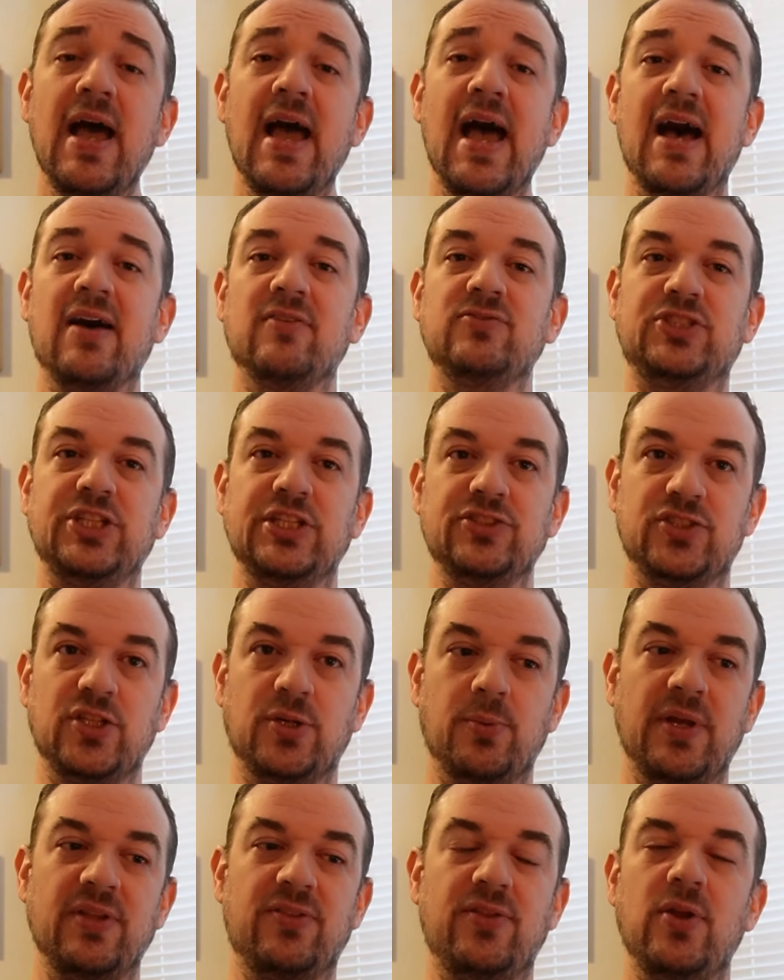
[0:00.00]
have ginger
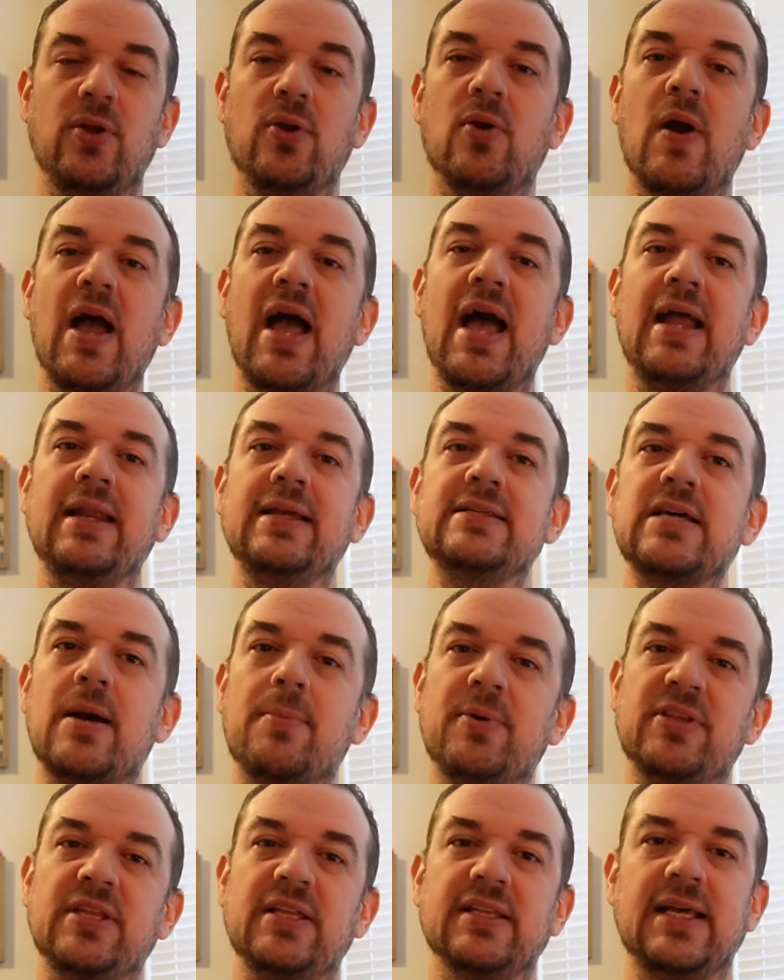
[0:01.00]
with you, any type
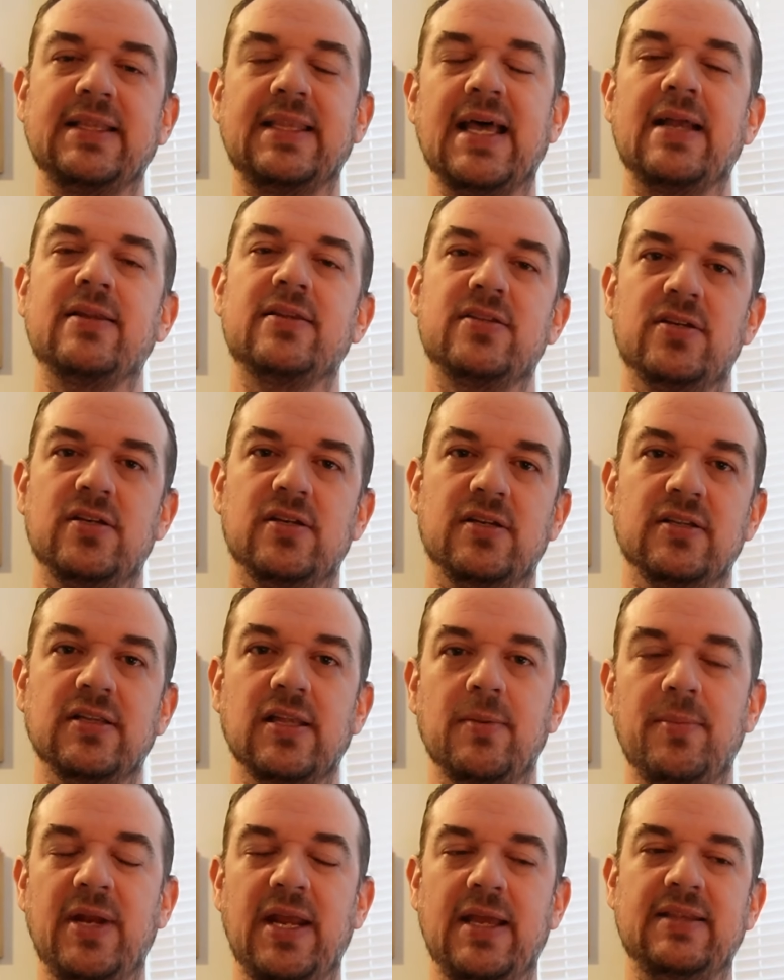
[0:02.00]
of thing like that to
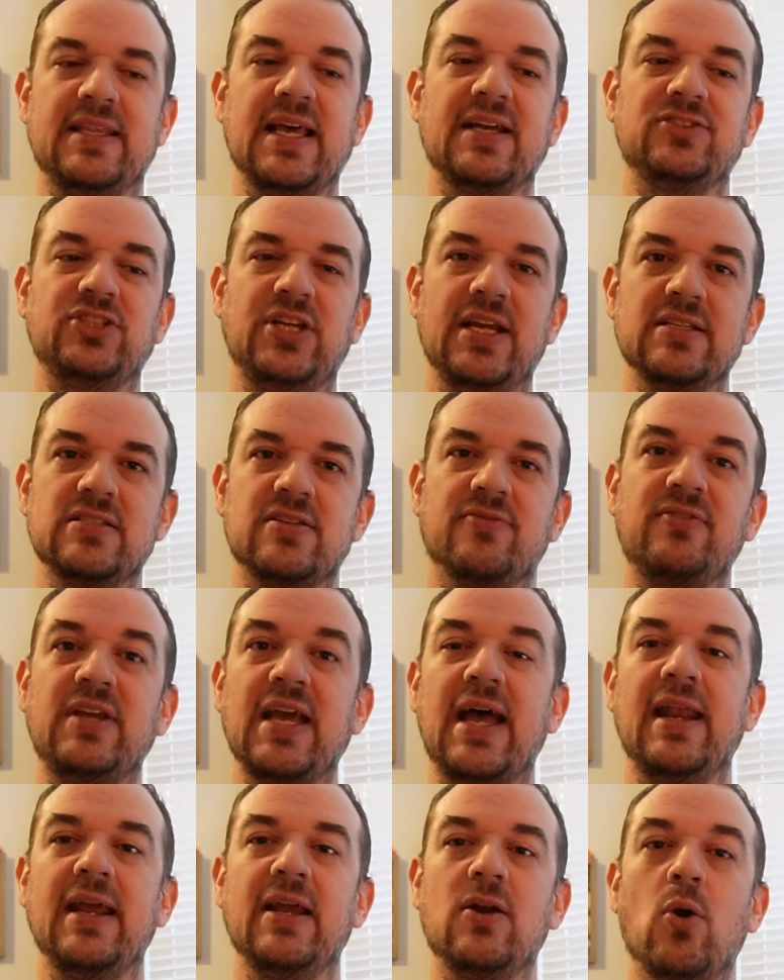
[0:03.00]
eliminate that chance of
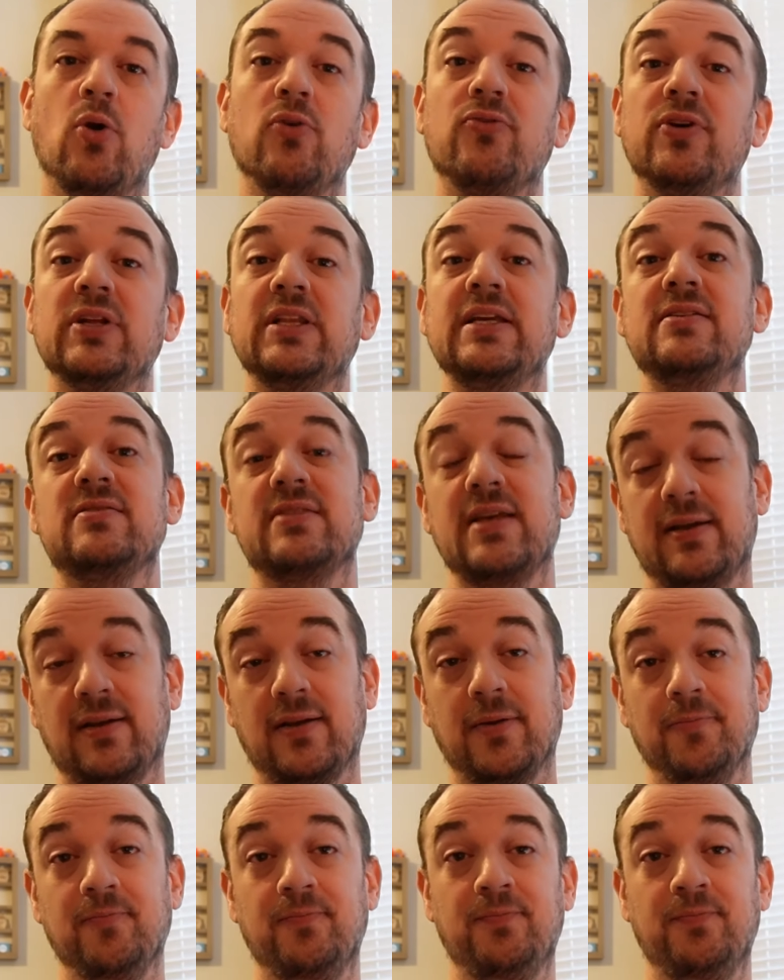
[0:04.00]
getting overly sick.